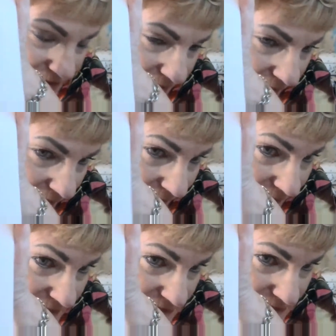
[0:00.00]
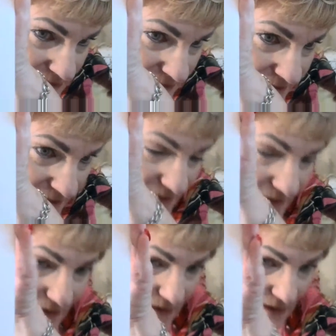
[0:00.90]
that.
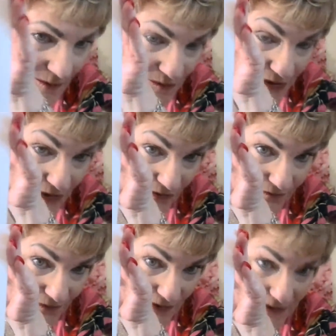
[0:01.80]
Beautiful